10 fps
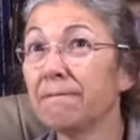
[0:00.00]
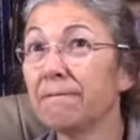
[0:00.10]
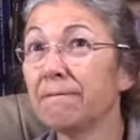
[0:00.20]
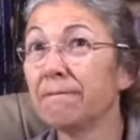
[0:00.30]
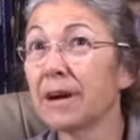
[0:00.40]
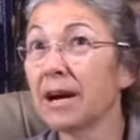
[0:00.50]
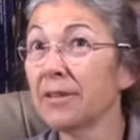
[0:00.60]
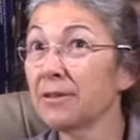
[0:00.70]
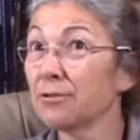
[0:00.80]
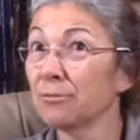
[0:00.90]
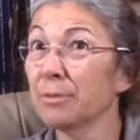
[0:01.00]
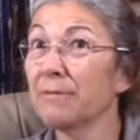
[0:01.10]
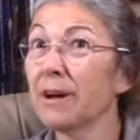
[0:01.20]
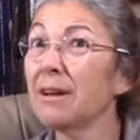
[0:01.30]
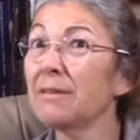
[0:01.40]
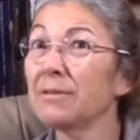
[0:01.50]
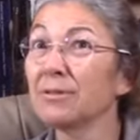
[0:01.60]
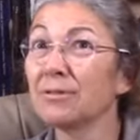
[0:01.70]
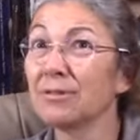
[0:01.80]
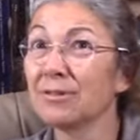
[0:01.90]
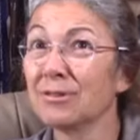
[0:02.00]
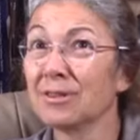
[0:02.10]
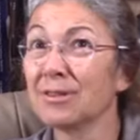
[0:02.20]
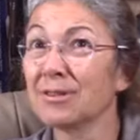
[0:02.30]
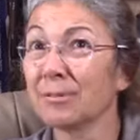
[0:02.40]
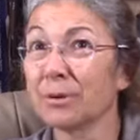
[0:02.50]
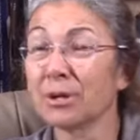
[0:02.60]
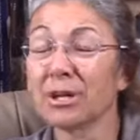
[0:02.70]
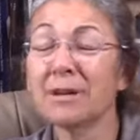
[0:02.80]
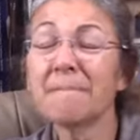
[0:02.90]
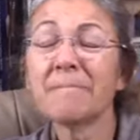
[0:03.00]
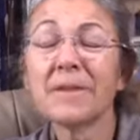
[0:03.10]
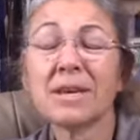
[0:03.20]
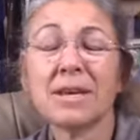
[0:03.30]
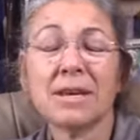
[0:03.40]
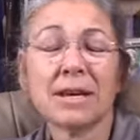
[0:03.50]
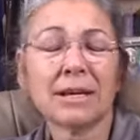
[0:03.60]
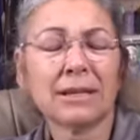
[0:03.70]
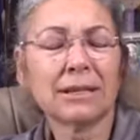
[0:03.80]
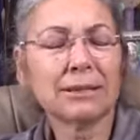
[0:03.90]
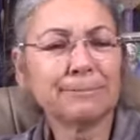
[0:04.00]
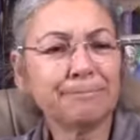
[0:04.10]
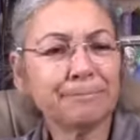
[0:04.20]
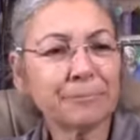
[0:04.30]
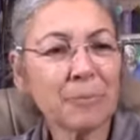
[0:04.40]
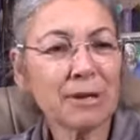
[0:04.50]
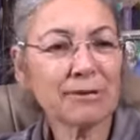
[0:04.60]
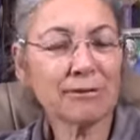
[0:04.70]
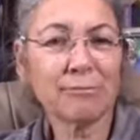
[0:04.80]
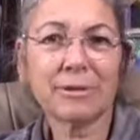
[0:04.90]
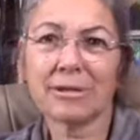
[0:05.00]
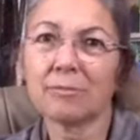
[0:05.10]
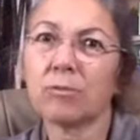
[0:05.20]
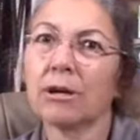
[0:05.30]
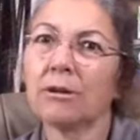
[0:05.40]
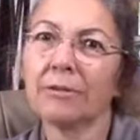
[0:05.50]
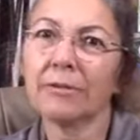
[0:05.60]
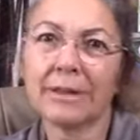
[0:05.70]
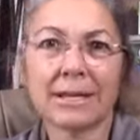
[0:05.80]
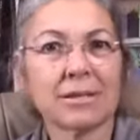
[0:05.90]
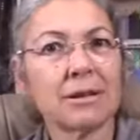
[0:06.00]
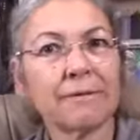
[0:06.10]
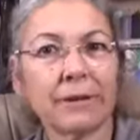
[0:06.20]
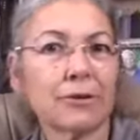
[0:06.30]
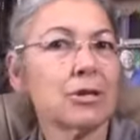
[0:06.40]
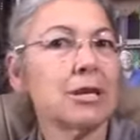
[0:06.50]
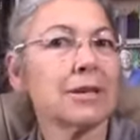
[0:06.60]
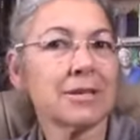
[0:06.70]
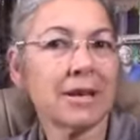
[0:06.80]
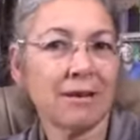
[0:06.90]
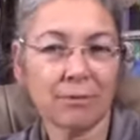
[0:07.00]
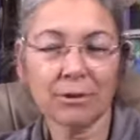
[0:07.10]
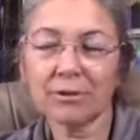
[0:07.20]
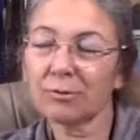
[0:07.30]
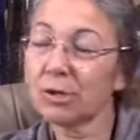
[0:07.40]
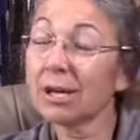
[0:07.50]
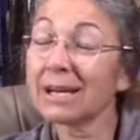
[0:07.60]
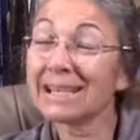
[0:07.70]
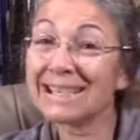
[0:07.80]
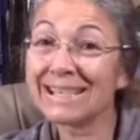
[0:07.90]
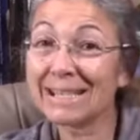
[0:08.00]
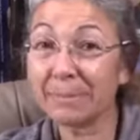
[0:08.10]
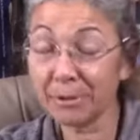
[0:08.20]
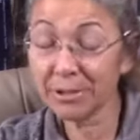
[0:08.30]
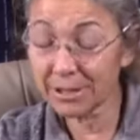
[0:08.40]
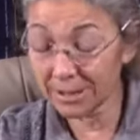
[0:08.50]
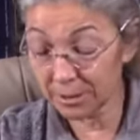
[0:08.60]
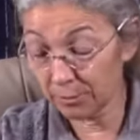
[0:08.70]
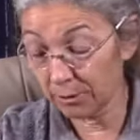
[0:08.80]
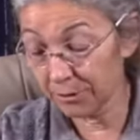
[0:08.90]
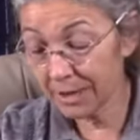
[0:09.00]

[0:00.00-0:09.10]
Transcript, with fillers: five, I think she'll be five in December, honey. Yeah. Um, so we said, well, that's not fair. She has to have one. So she got a Disney princess quilt.